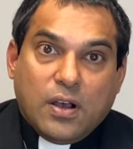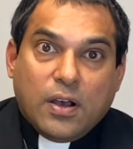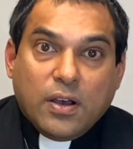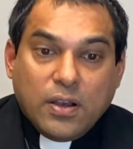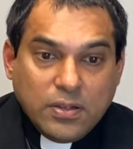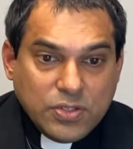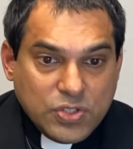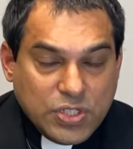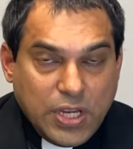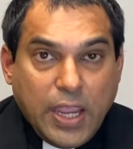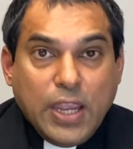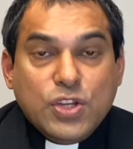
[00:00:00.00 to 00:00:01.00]
a
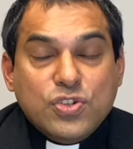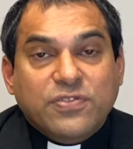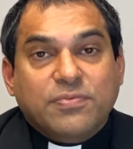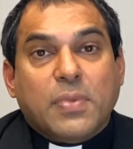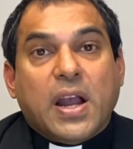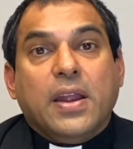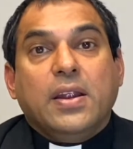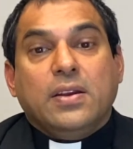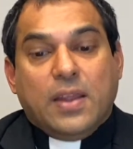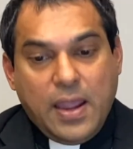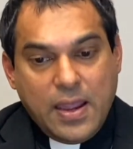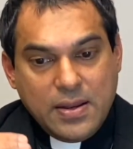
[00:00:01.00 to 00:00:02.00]
change of mind,
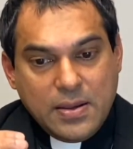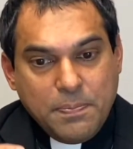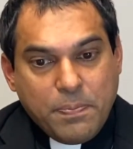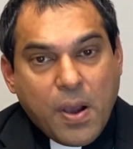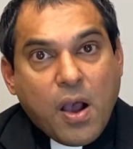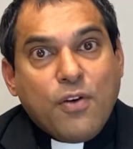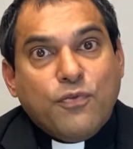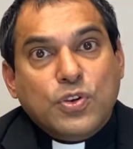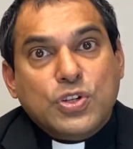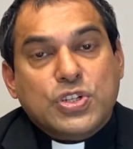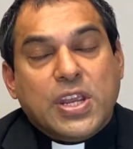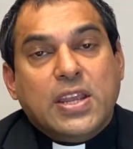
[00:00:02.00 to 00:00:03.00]
and a powerful
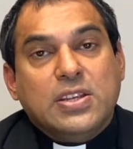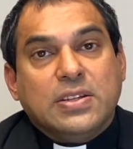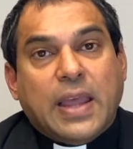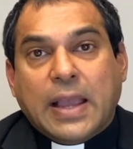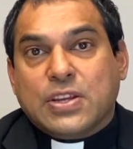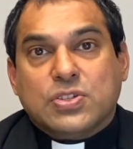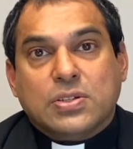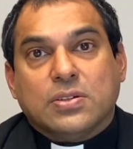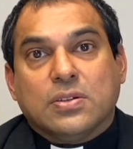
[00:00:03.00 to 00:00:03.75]
change in action.